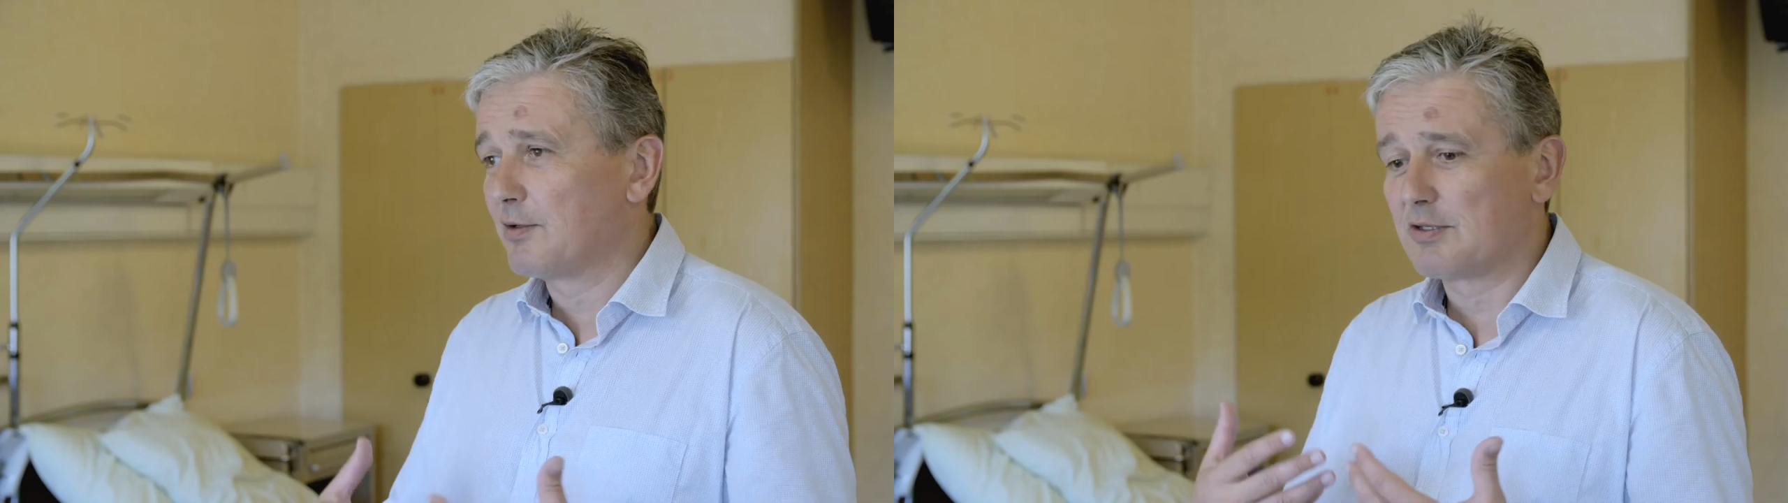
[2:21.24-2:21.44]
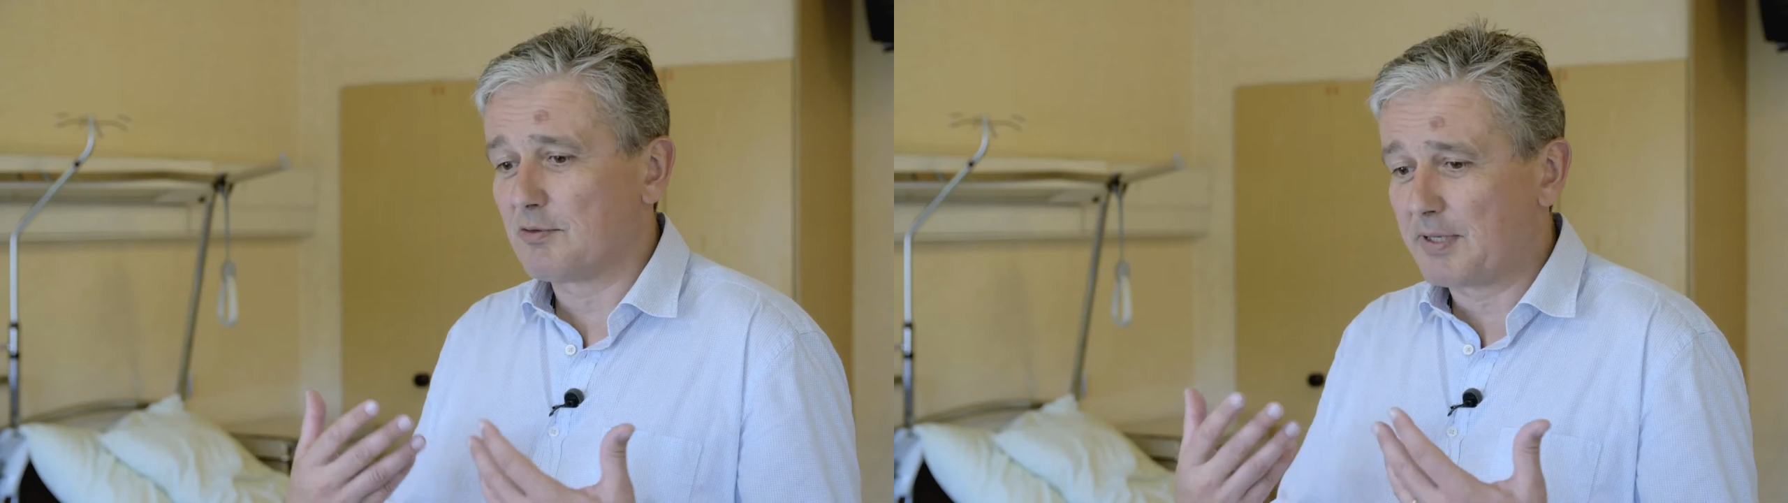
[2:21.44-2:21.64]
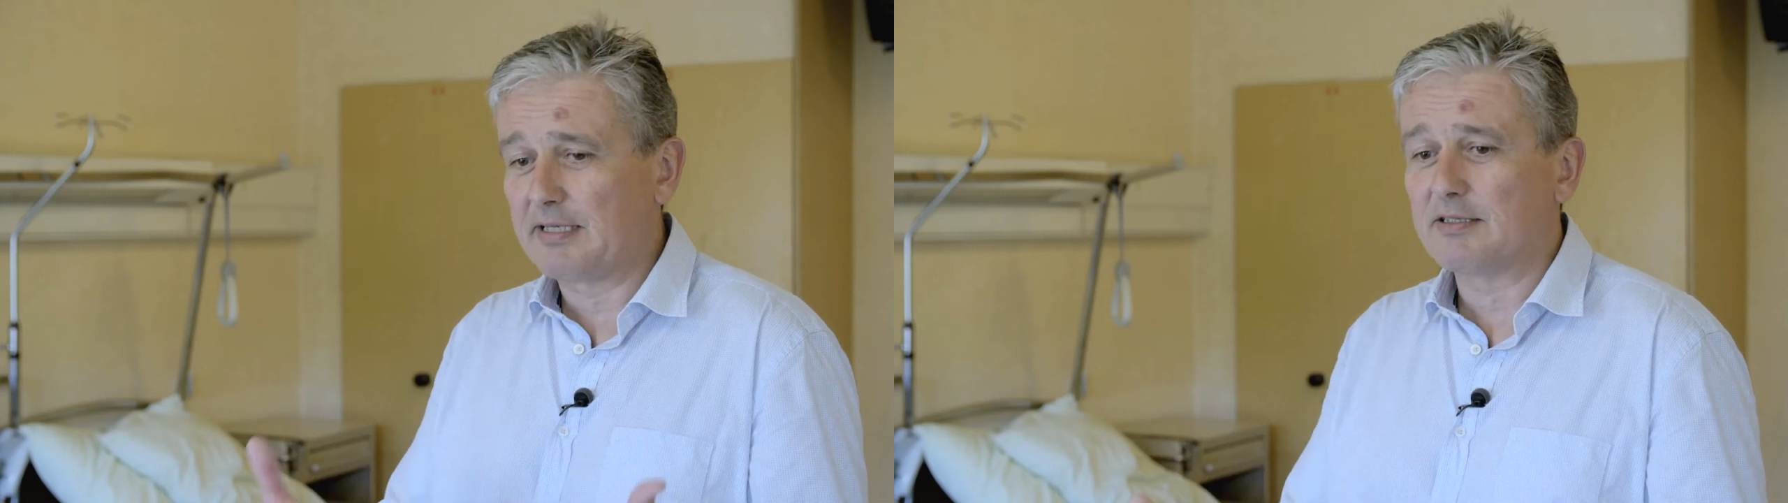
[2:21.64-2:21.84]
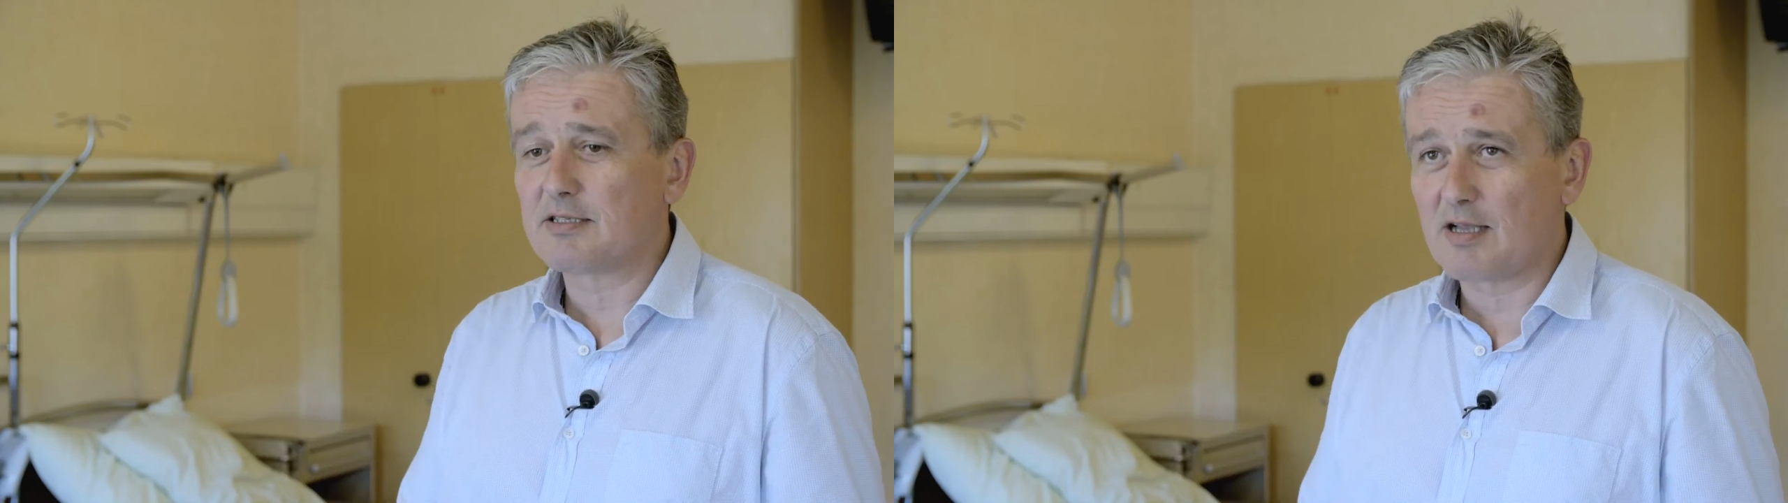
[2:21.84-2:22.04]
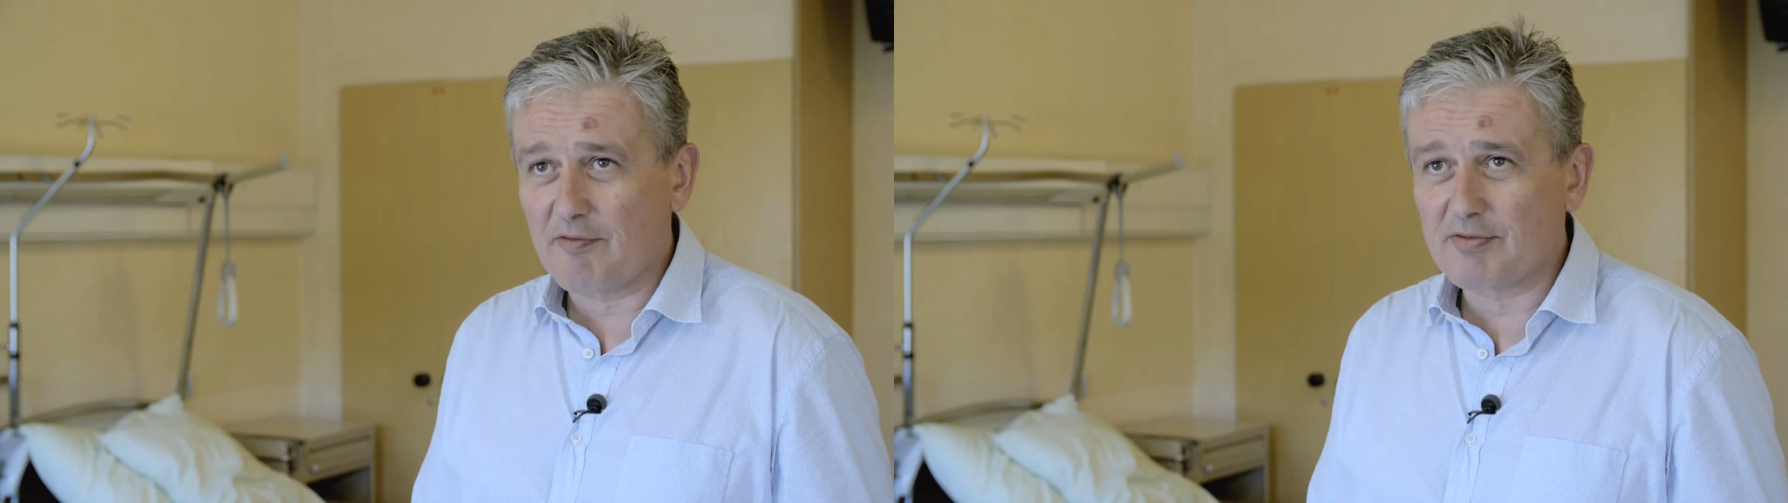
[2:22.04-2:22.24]
also already the
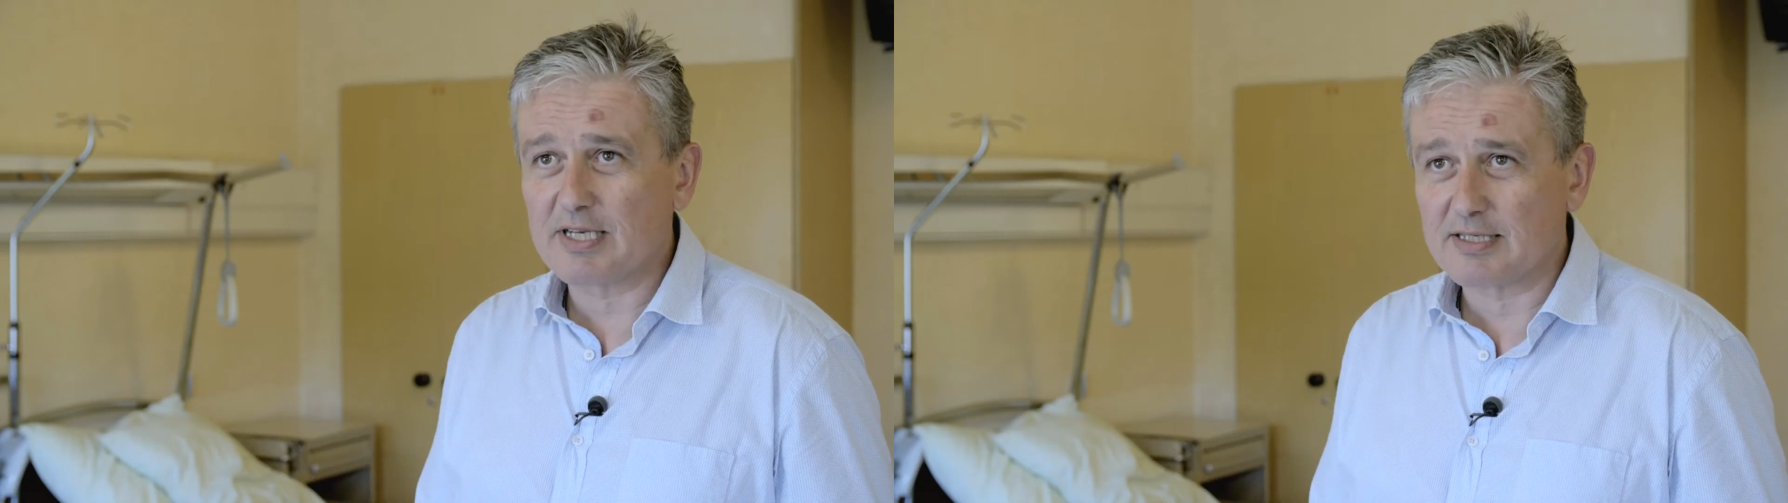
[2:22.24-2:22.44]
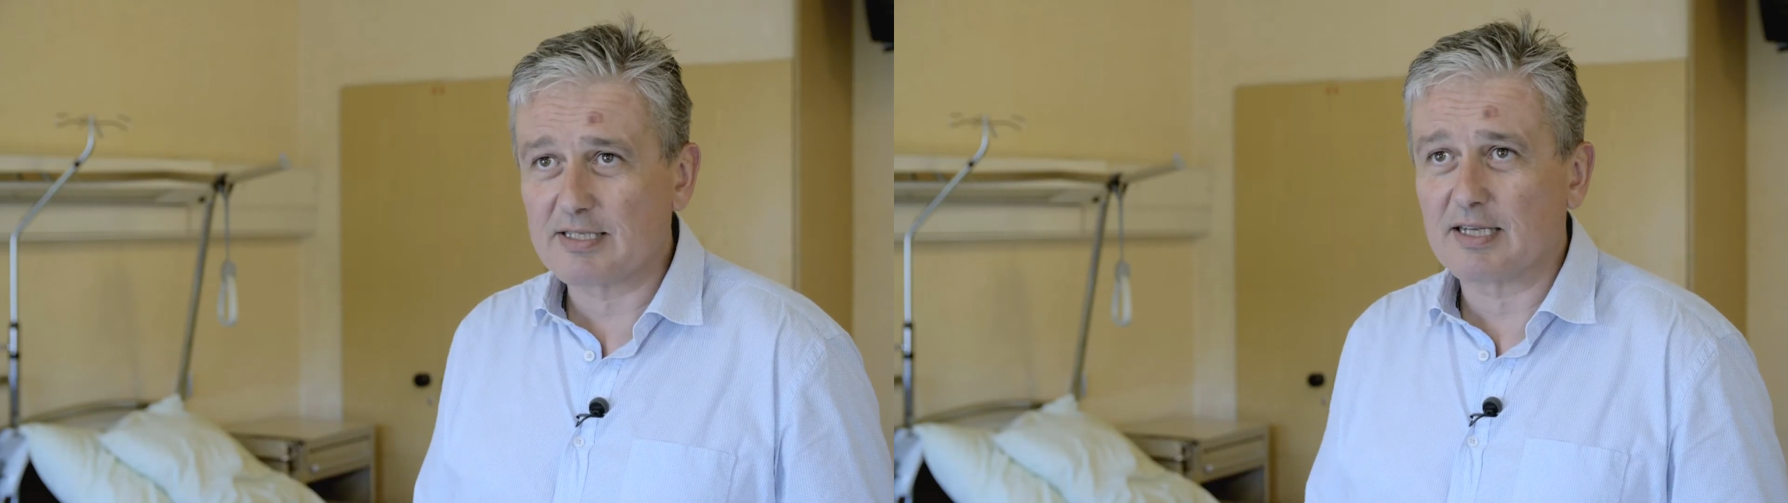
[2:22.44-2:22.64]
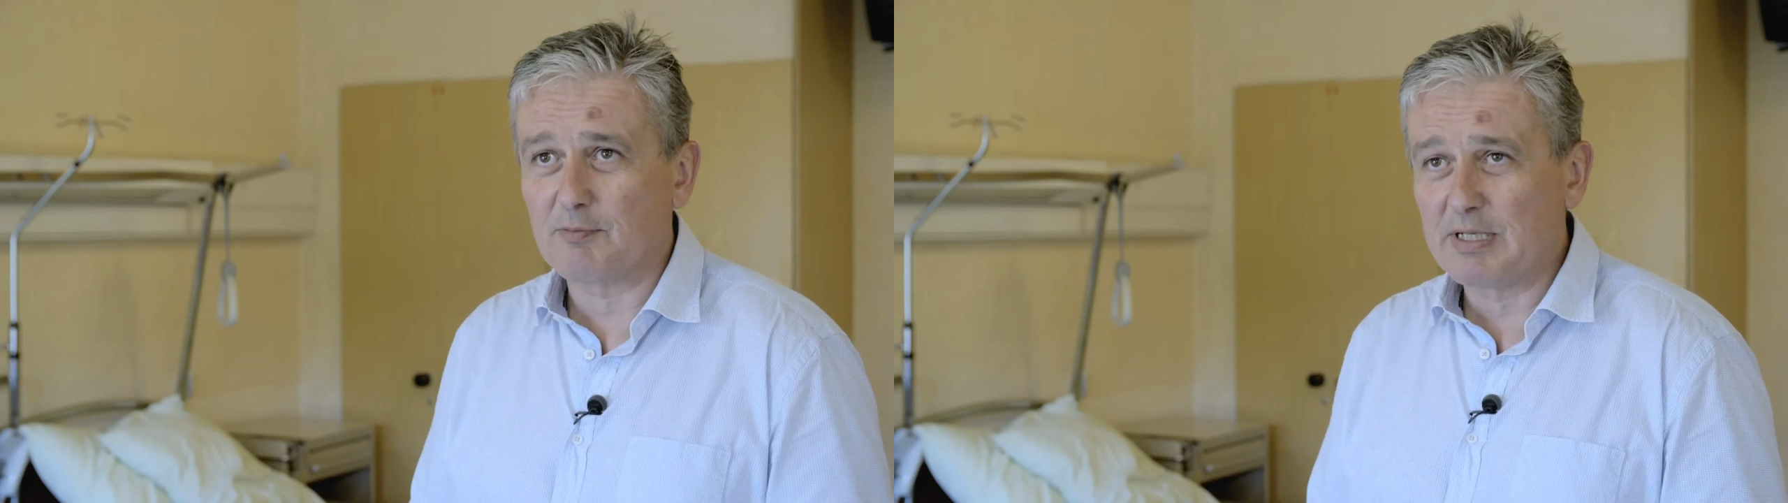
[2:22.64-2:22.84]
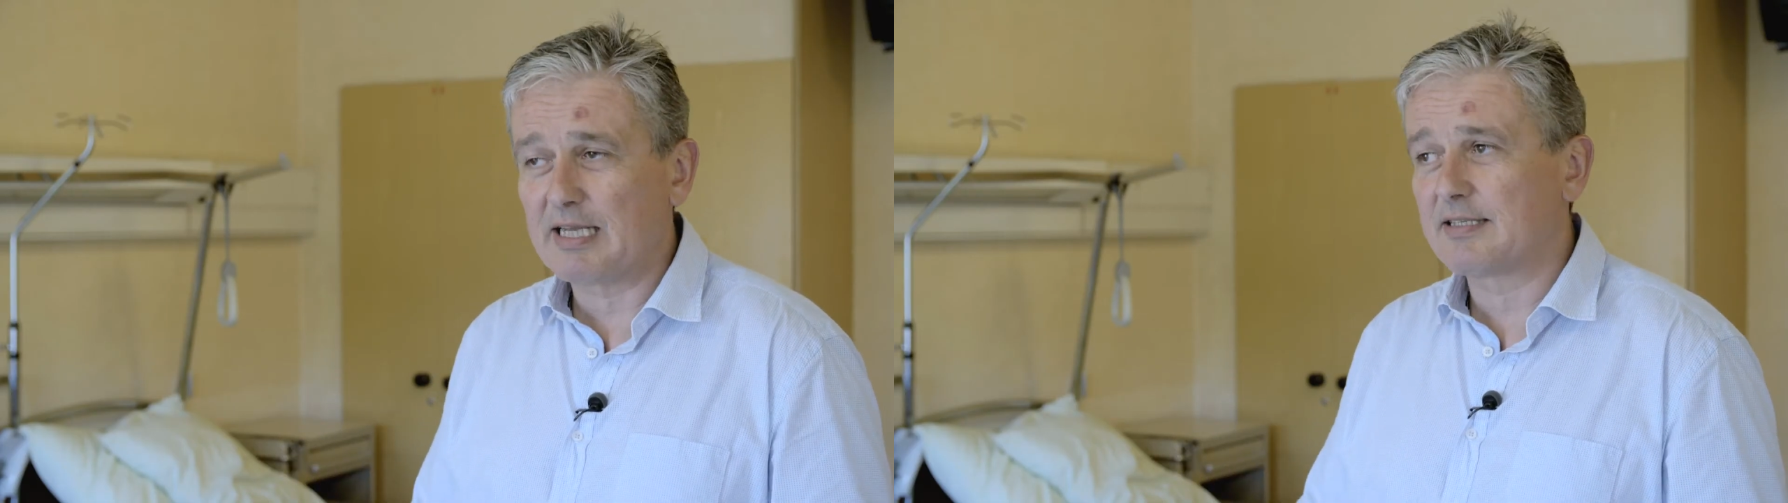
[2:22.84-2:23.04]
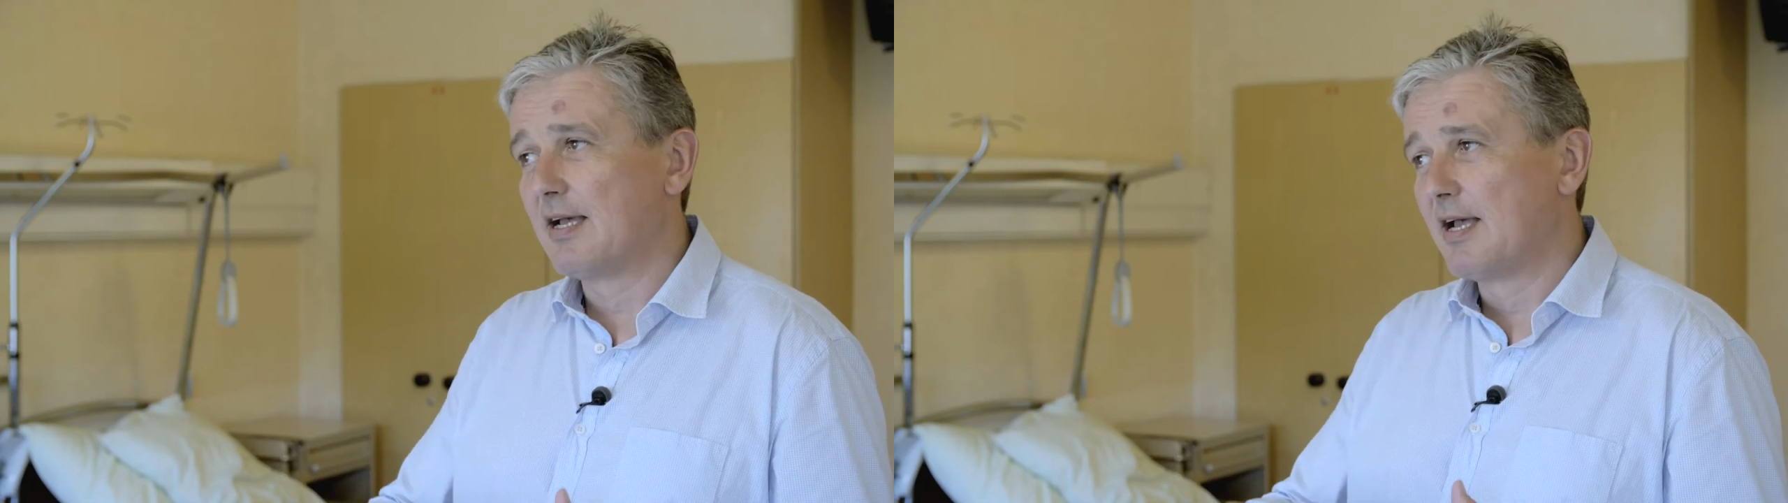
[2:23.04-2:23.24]
staff says that with that